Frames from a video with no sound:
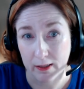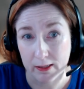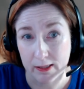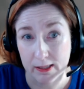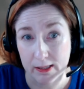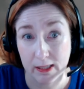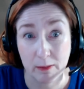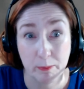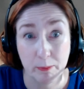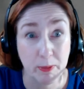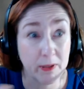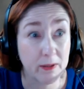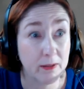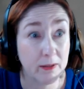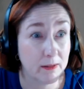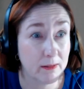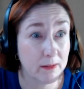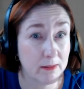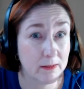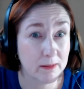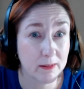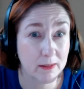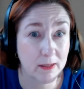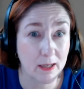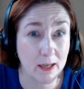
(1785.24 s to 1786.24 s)
deepen
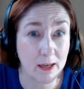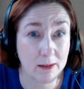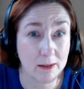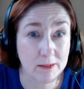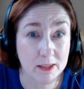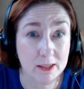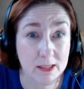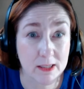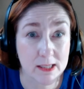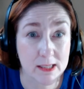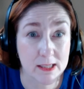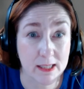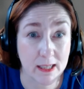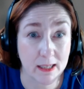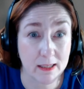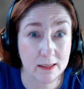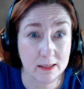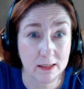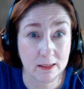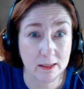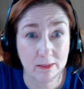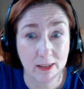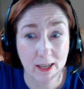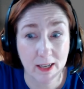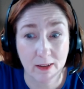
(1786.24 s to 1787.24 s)
our
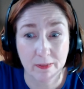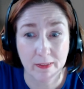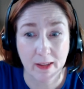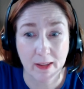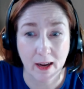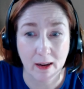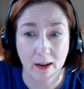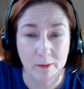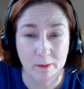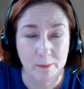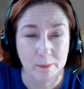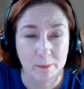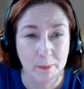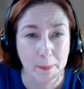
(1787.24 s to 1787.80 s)
understanding around that.